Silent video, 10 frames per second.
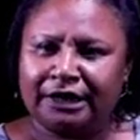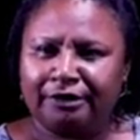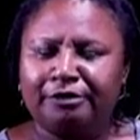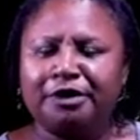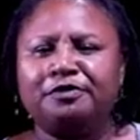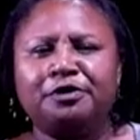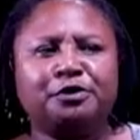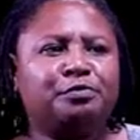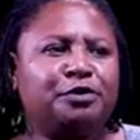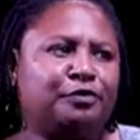
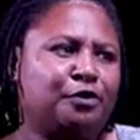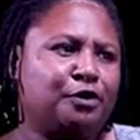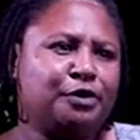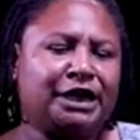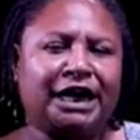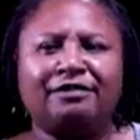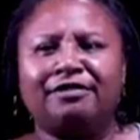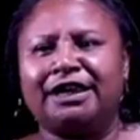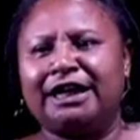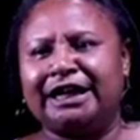review before we
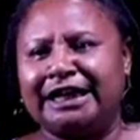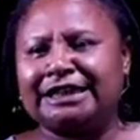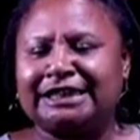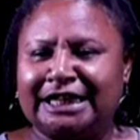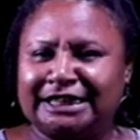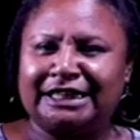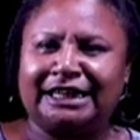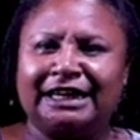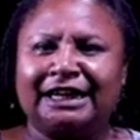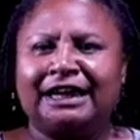cover the next
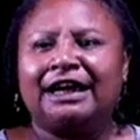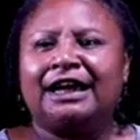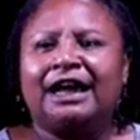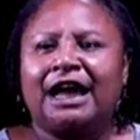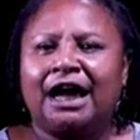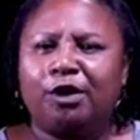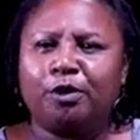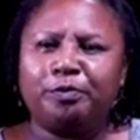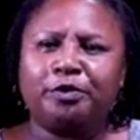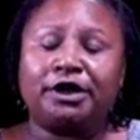lesson. I
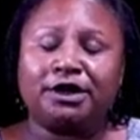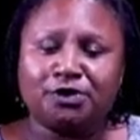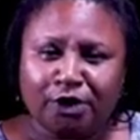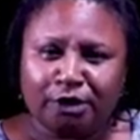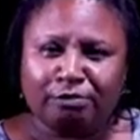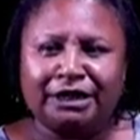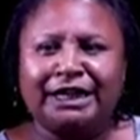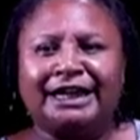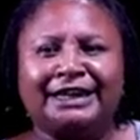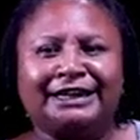hope you can join me
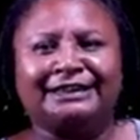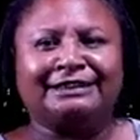then.